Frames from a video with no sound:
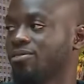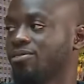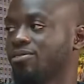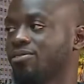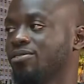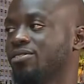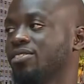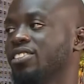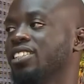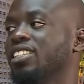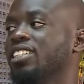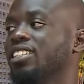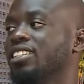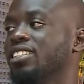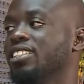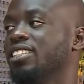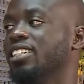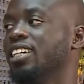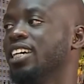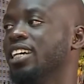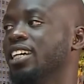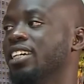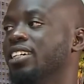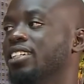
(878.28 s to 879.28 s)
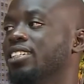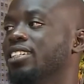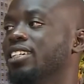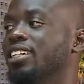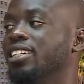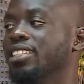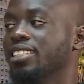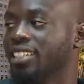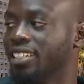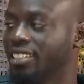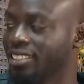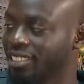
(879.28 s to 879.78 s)
And you would want to say,
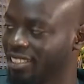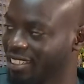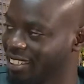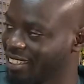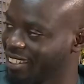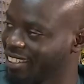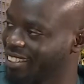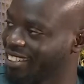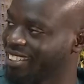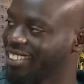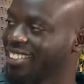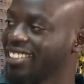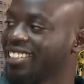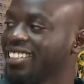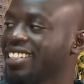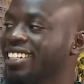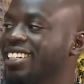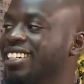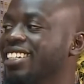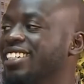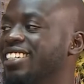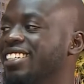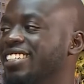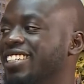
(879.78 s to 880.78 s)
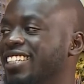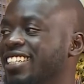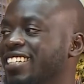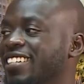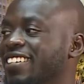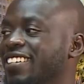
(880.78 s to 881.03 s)
no, any vehicle,